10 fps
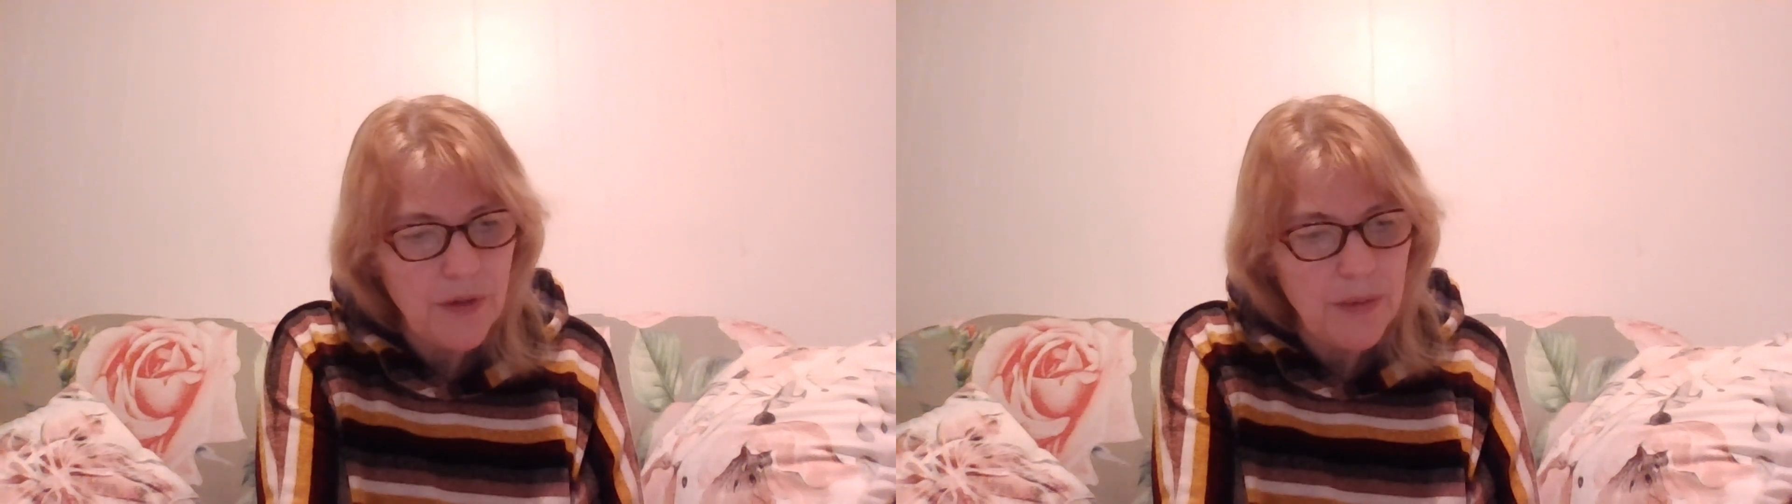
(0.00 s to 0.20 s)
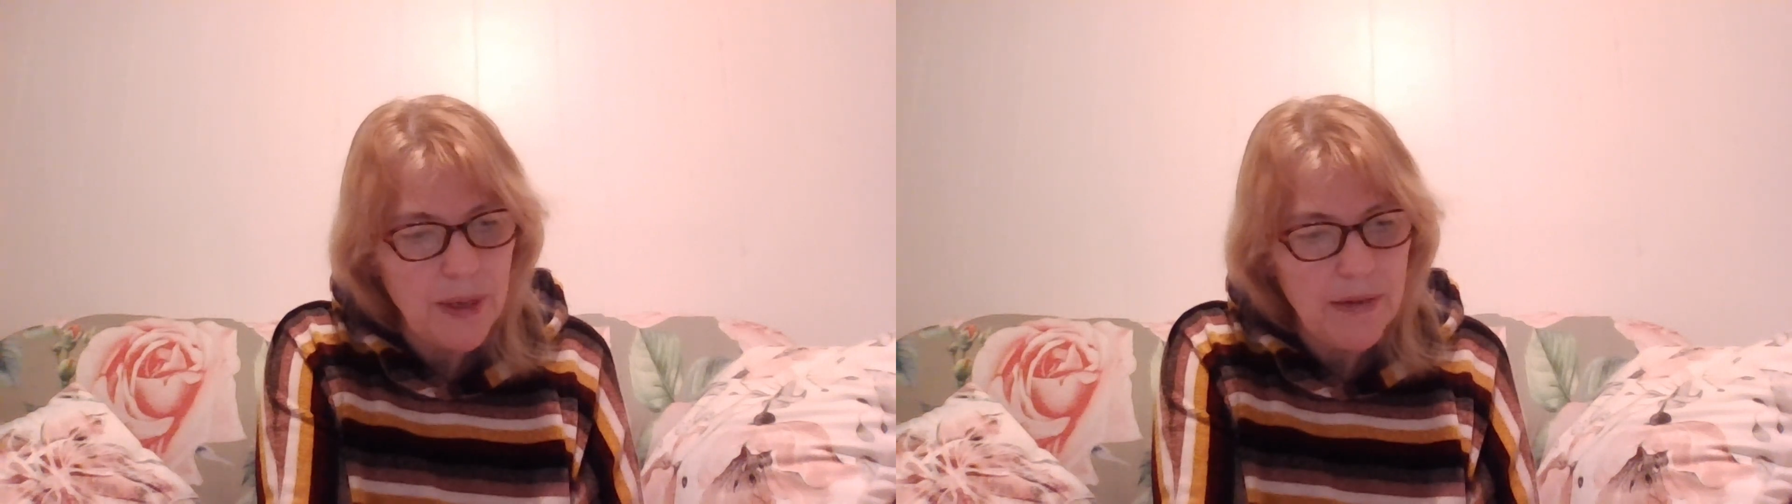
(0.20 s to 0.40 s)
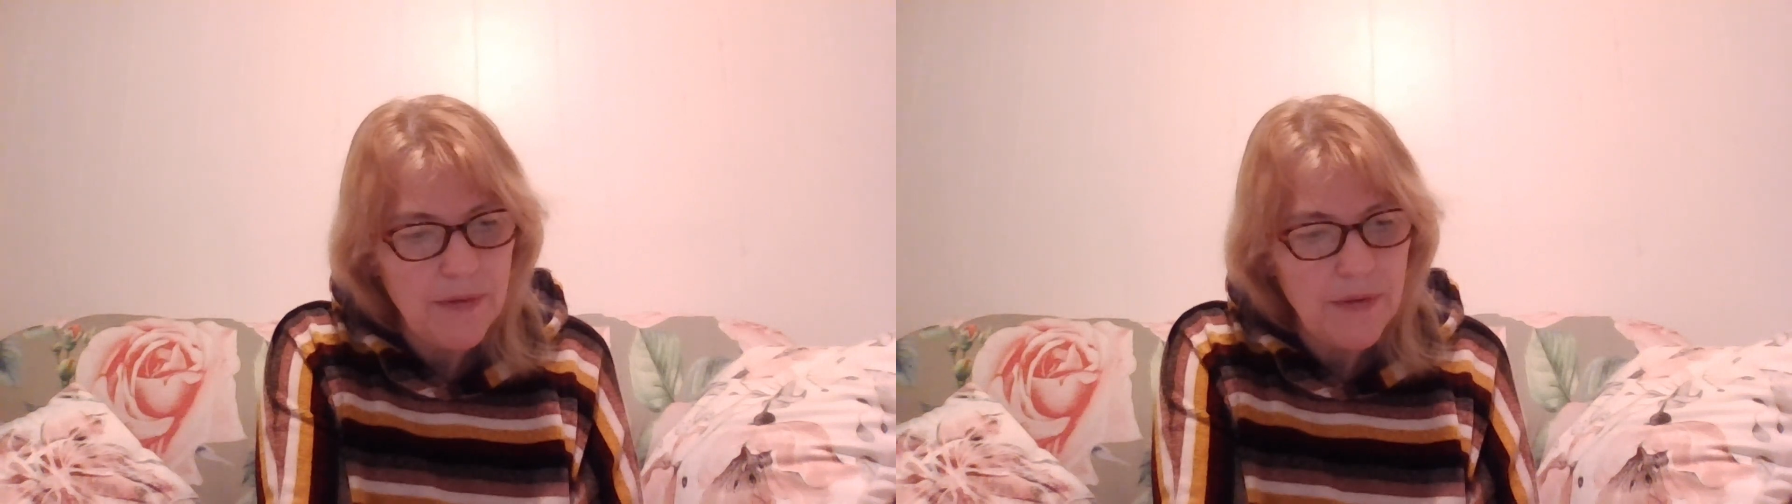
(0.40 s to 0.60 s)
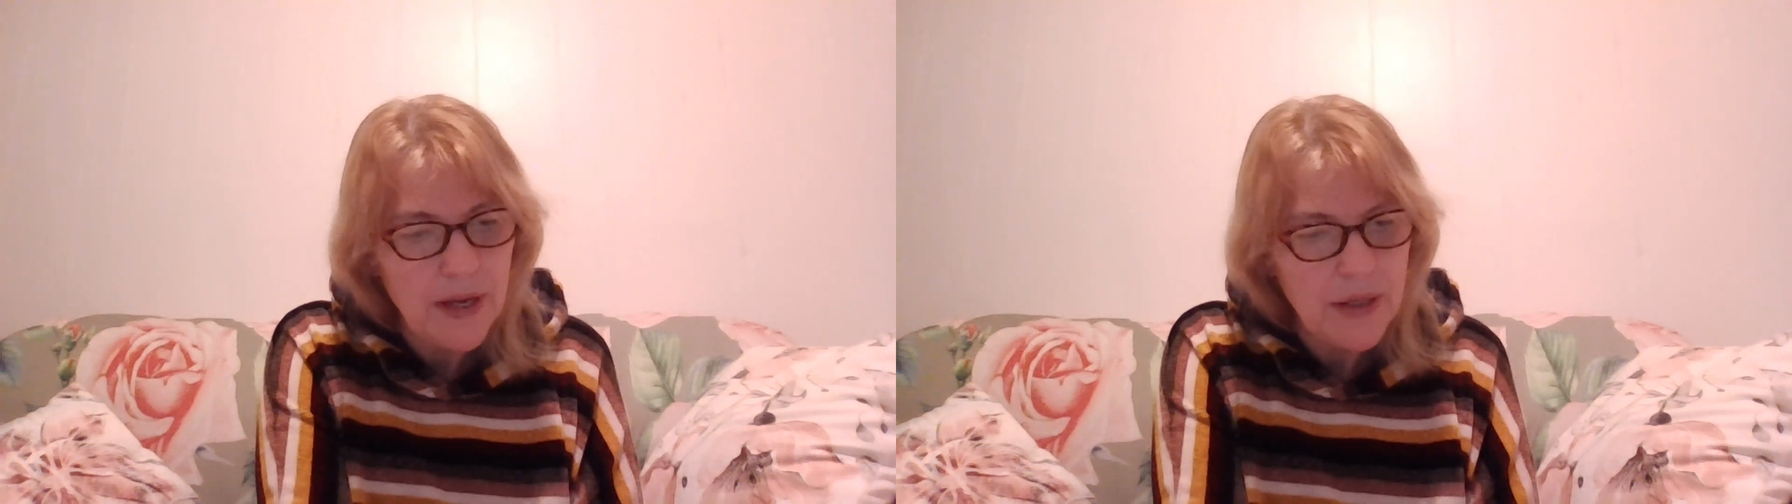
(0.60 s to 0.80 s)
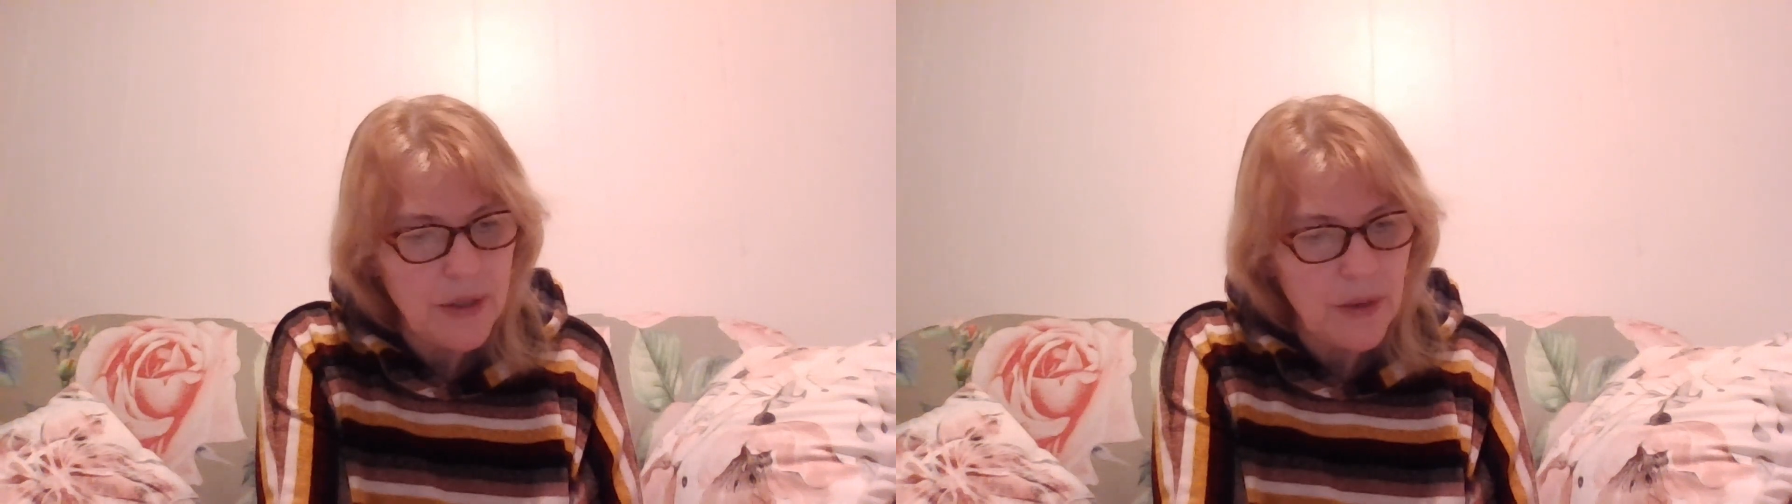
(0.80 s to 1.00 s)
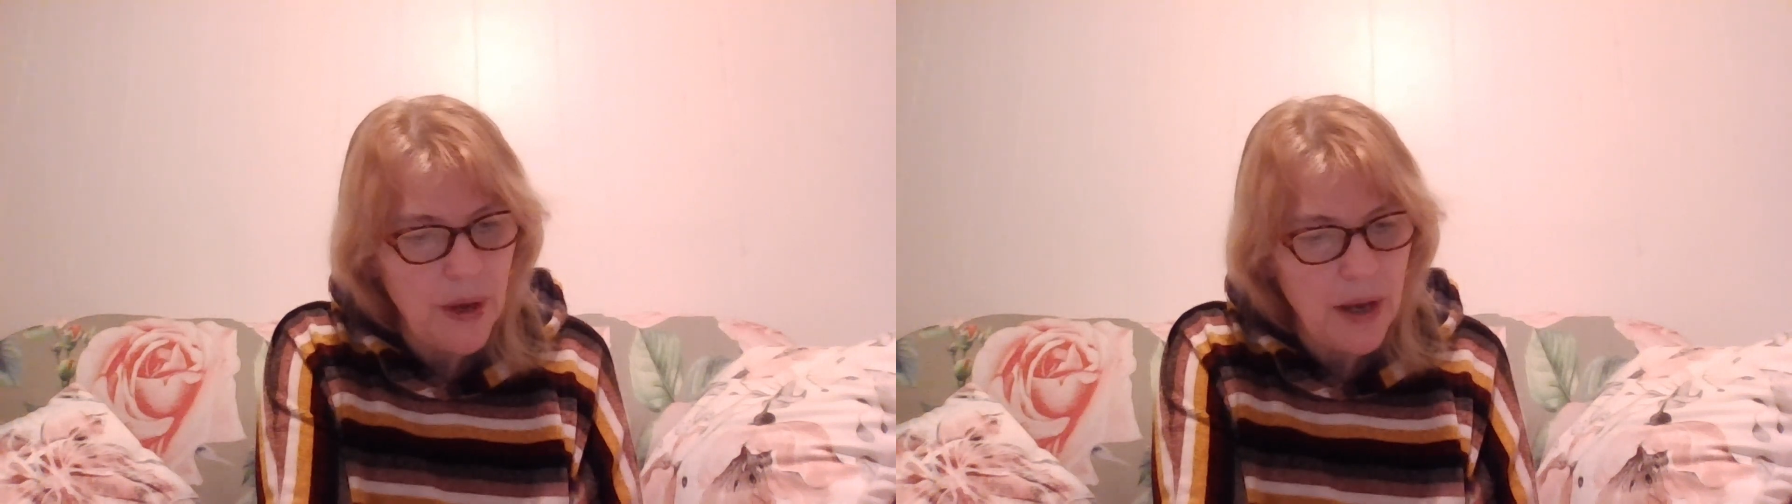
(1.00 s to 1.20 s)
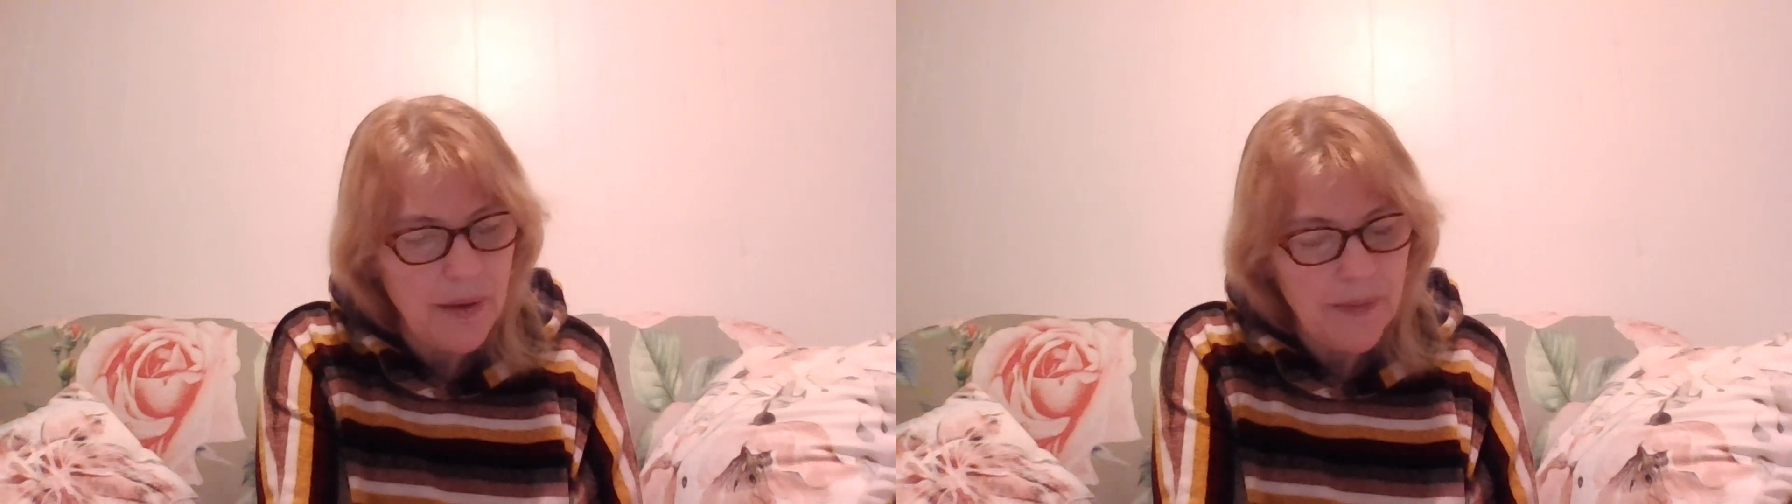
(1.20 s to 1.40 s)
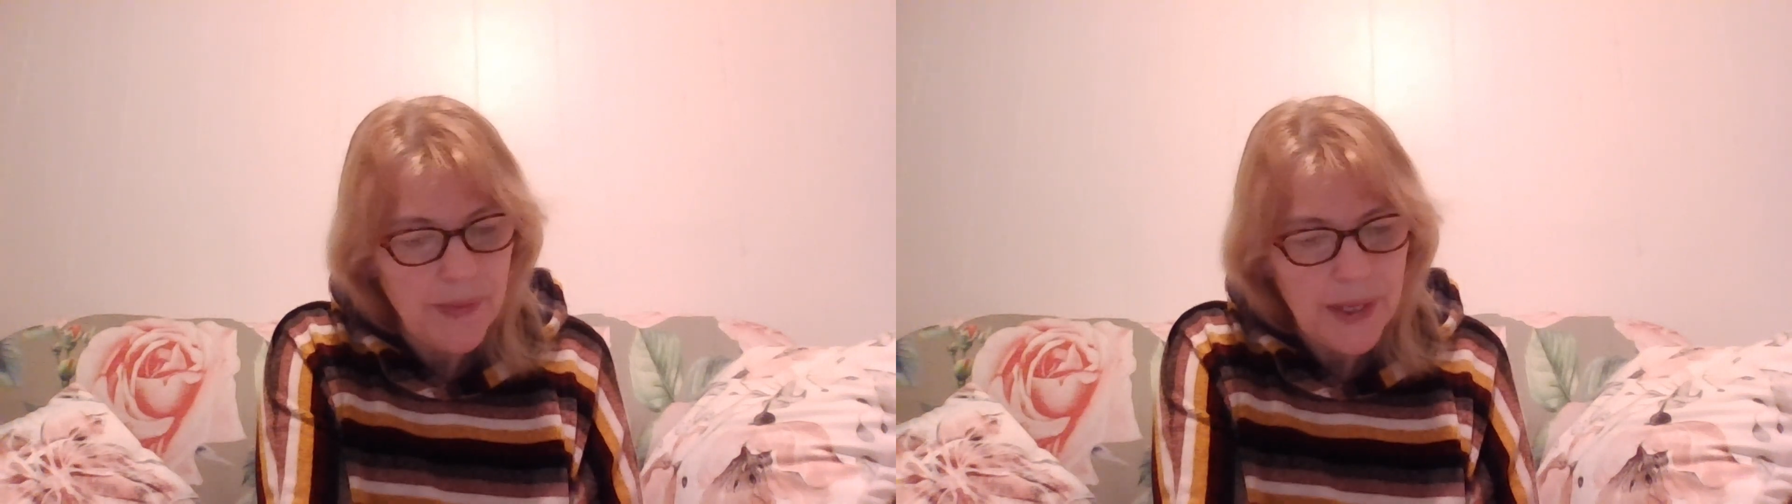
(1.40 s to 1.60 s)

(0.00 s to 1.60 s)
the beef, and so on.